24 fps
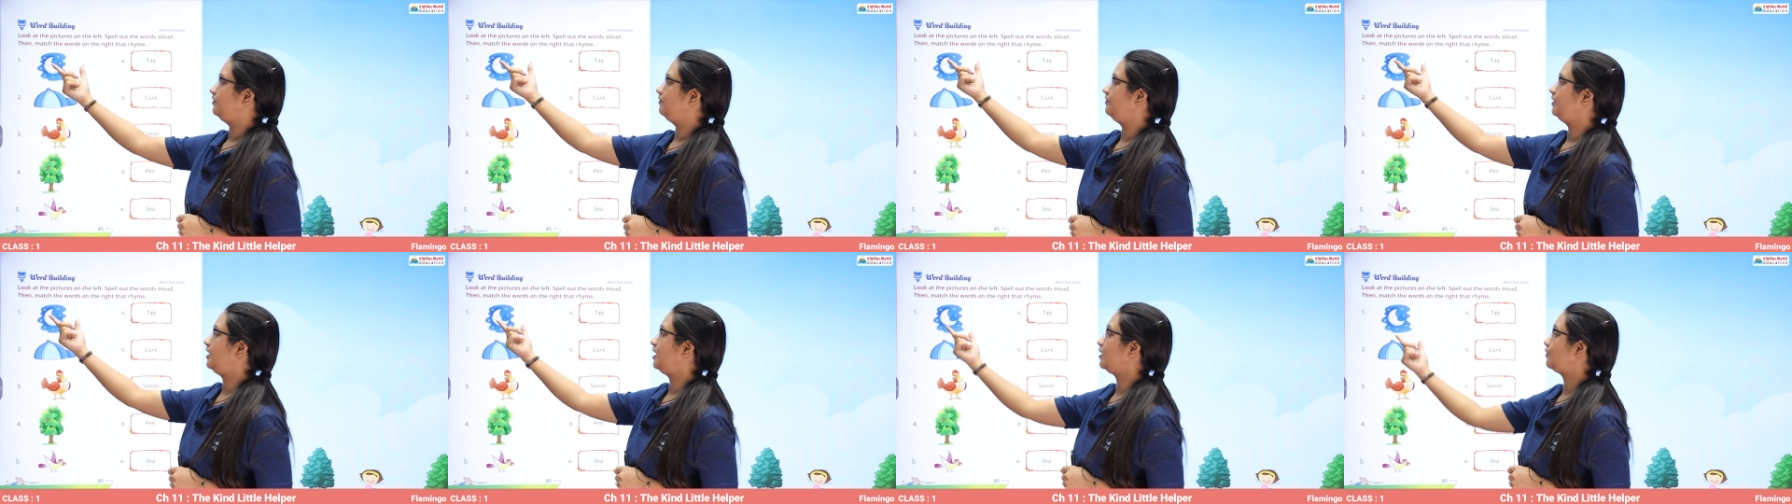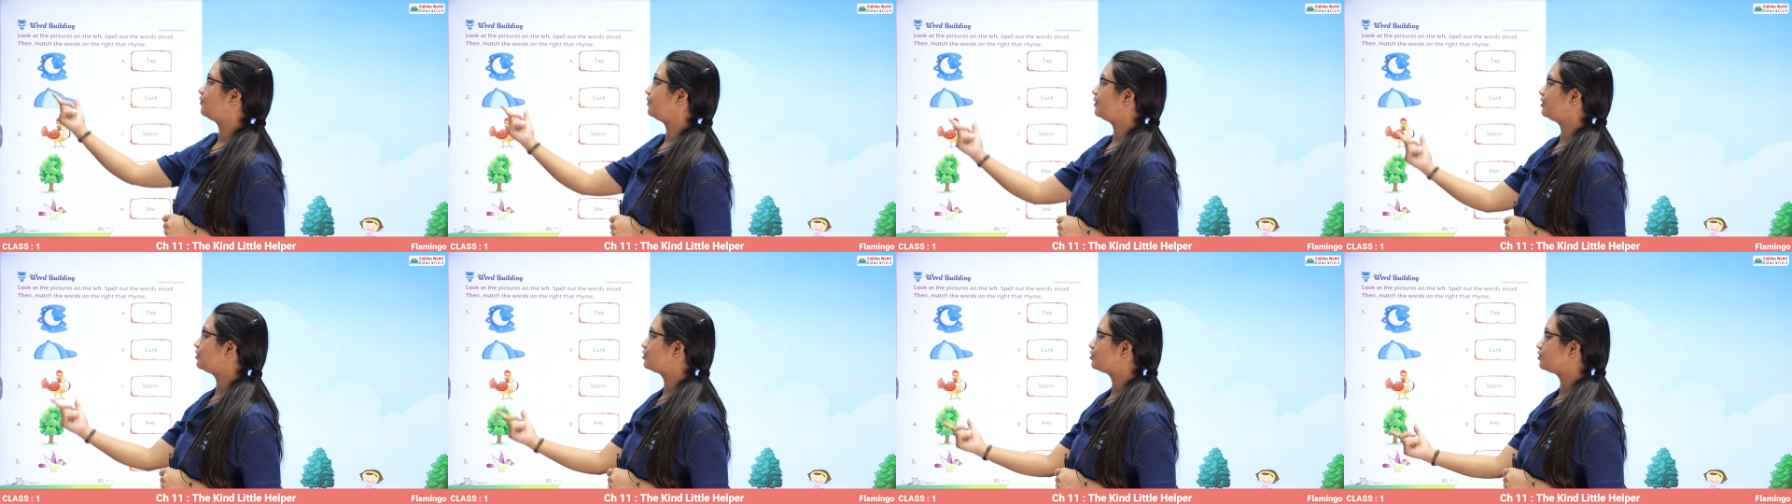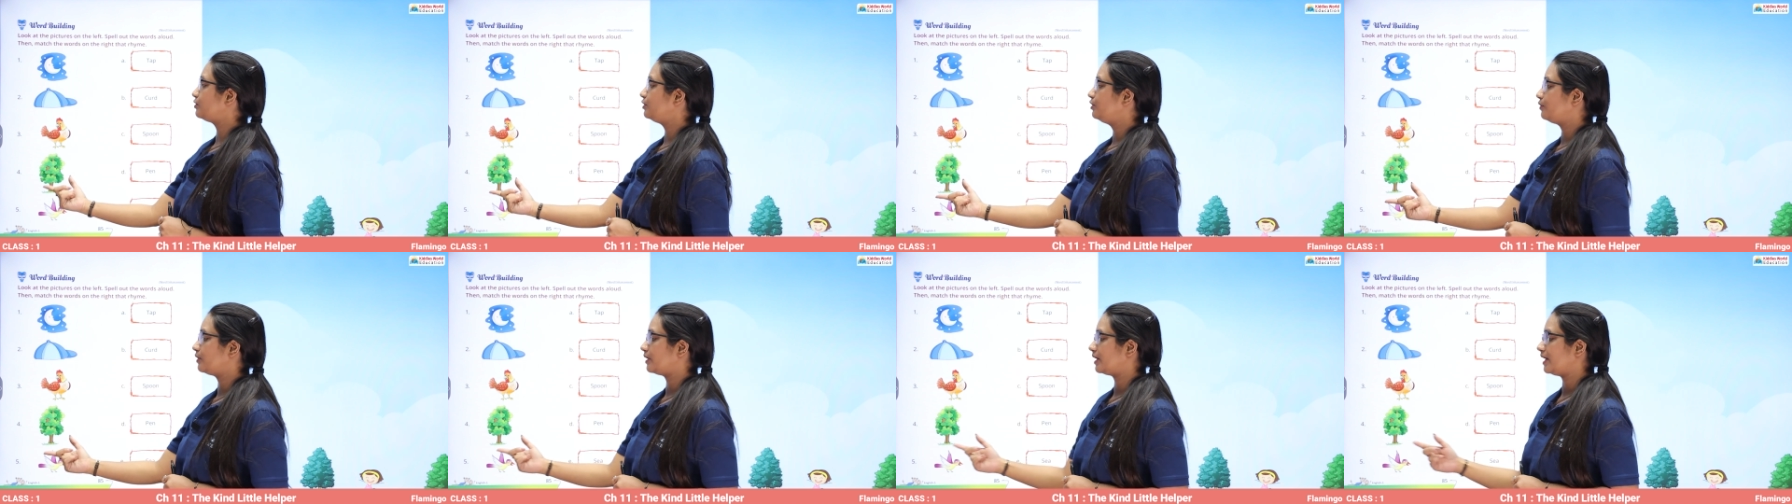We are going to
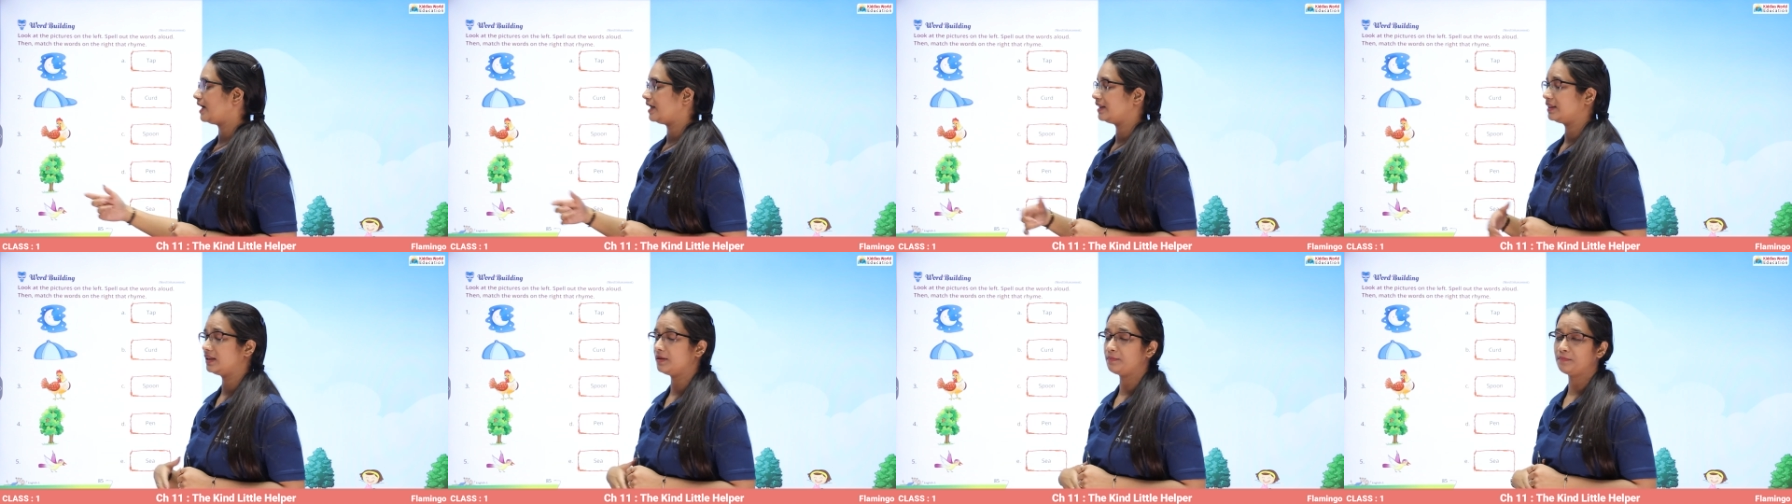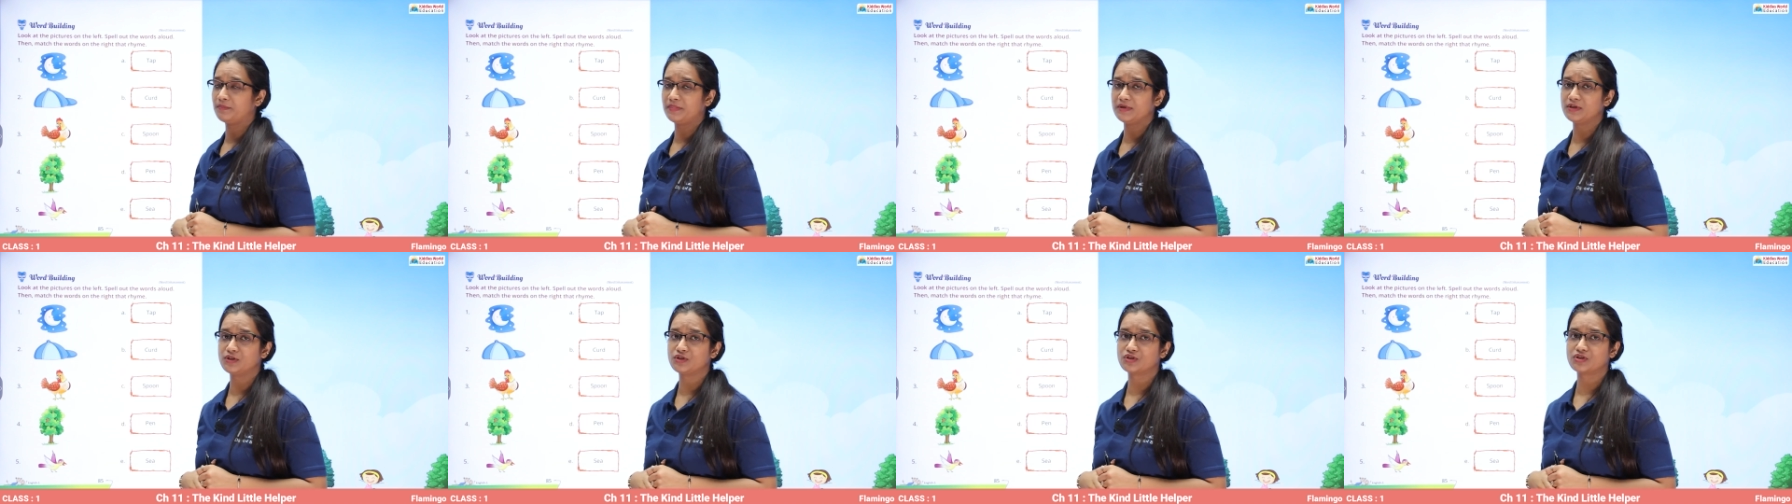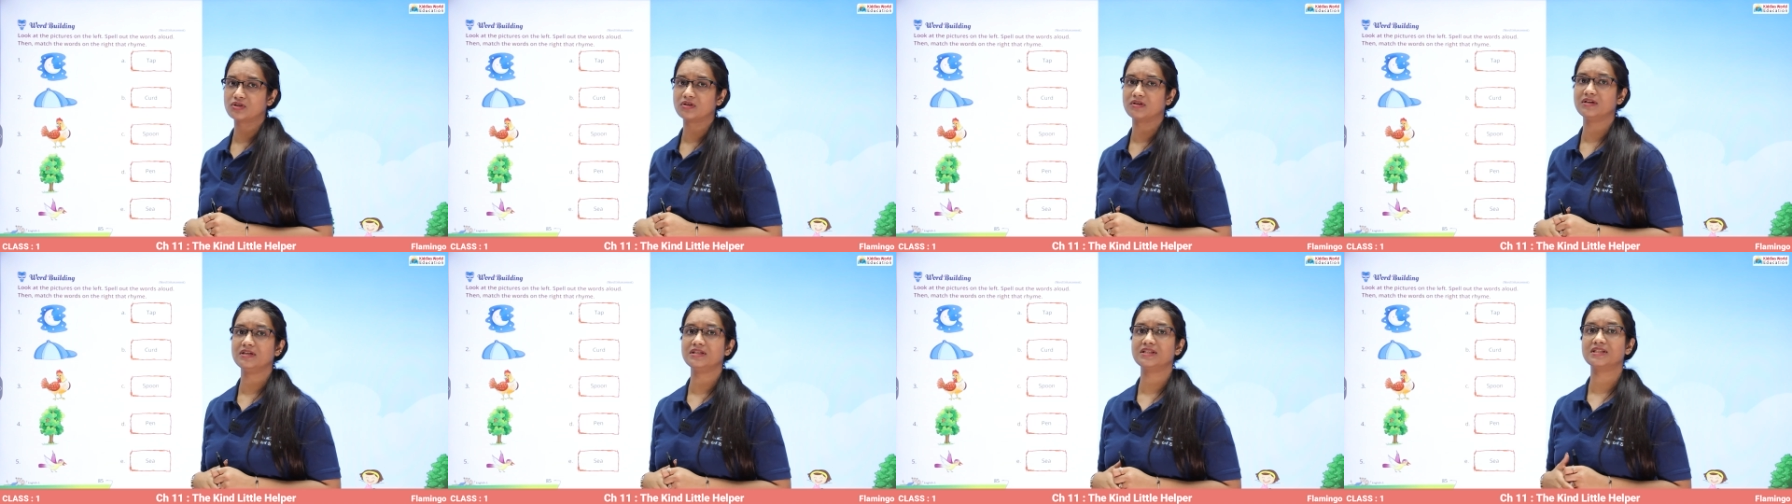look at the
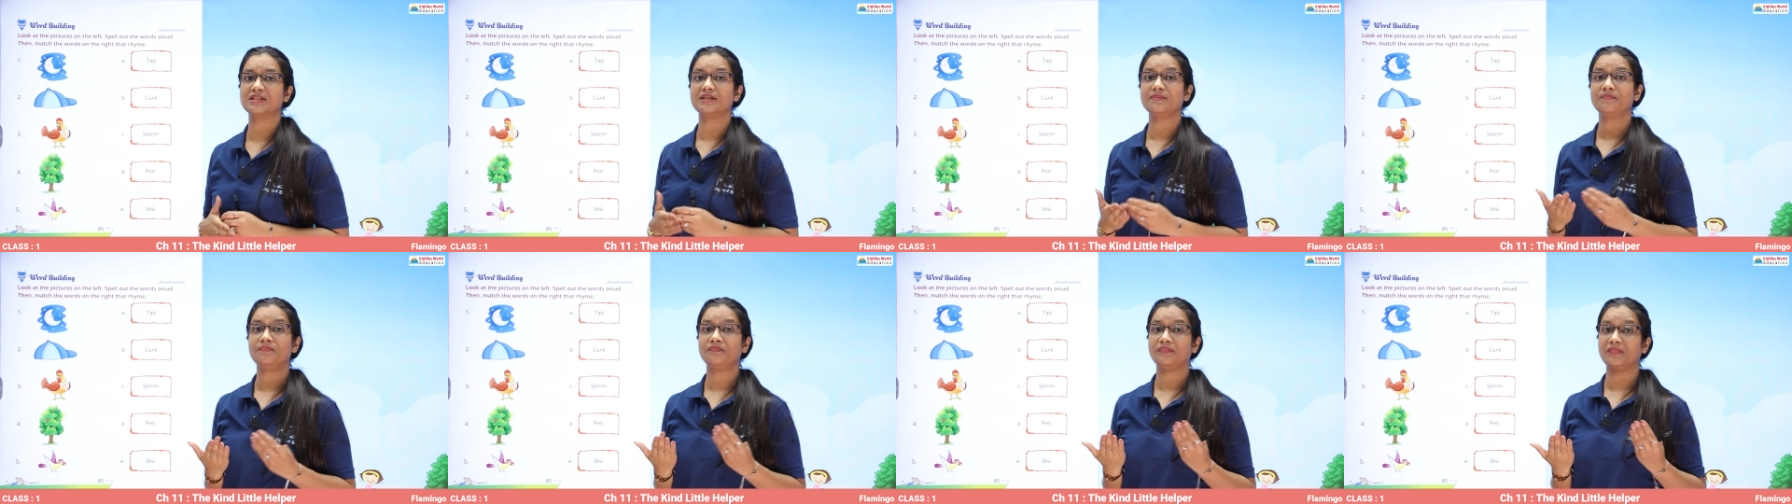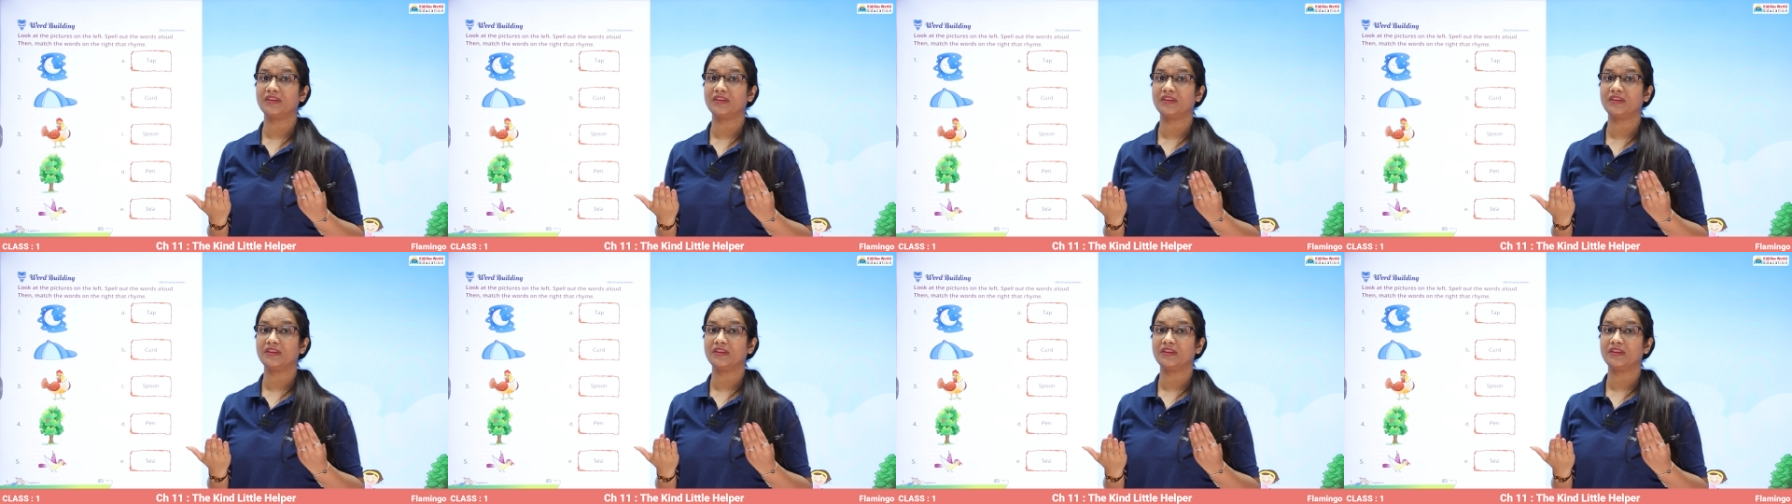pictures